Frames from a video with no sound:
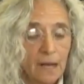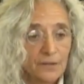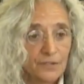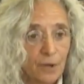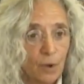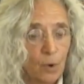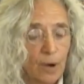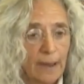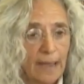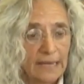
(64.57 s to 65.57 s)
Also,
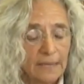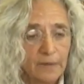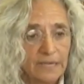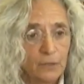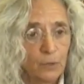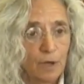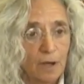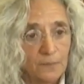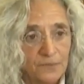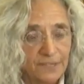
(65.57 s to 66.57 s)
anybody who
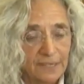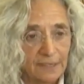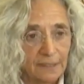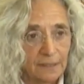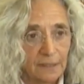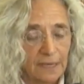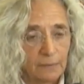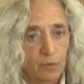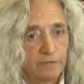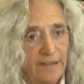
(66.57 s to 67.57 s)
comes in
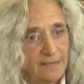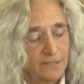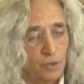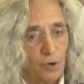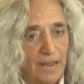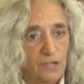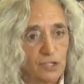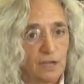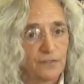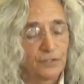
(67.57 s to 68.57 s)
and provides a
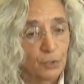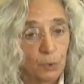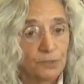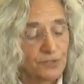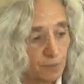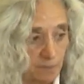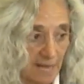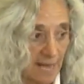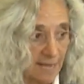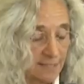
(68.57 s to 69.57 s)
donation of school
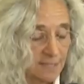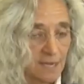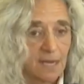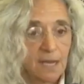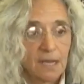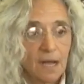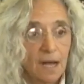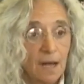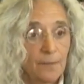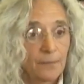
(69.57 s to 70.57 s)
supplies,
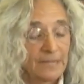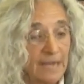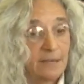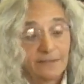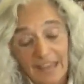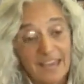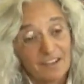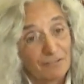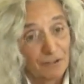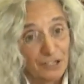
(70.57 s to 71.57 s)
um, get they
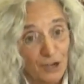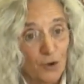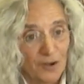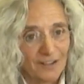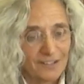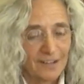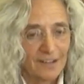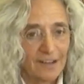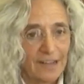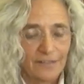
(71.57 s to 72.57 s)
get a free donut.
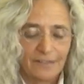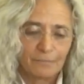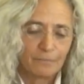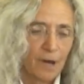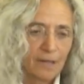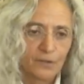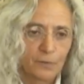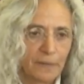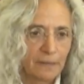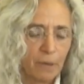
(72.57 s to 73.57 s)
Uh,
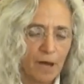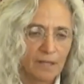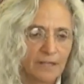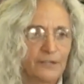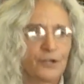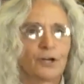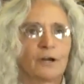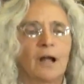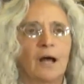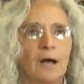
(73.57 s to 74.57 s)
Paula's been, Paula and
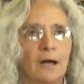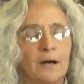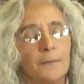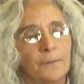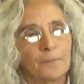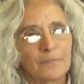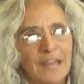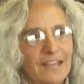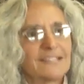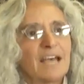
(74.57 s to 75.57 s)
her um,
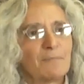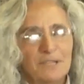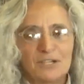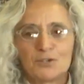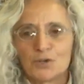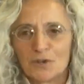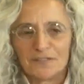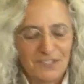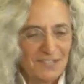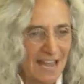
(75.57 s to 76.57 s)
accepting crew
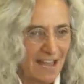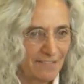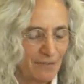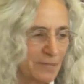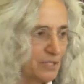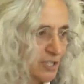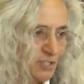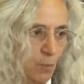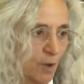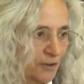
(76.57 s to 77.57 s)
of staff have been
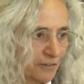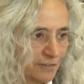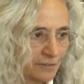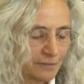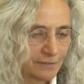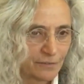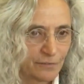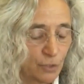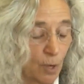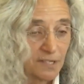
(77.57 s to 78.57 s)
just wonderful
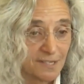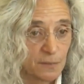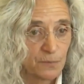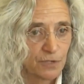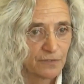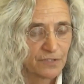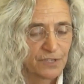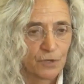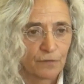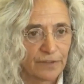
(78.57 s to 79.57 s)
to Autism
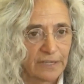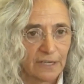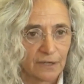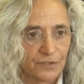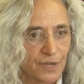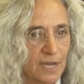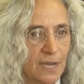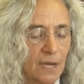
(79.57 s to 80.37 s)
Services over the years.